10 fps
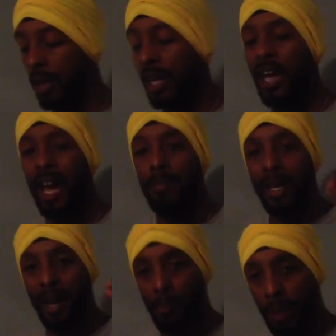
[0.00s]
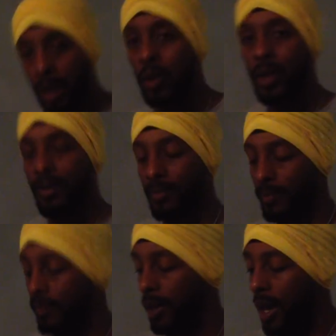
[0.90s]
It had become polluted.
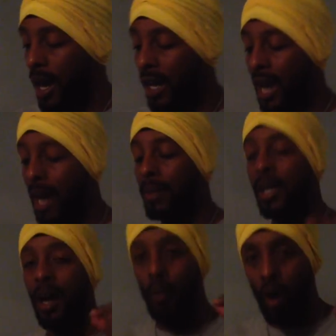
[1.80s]
It had become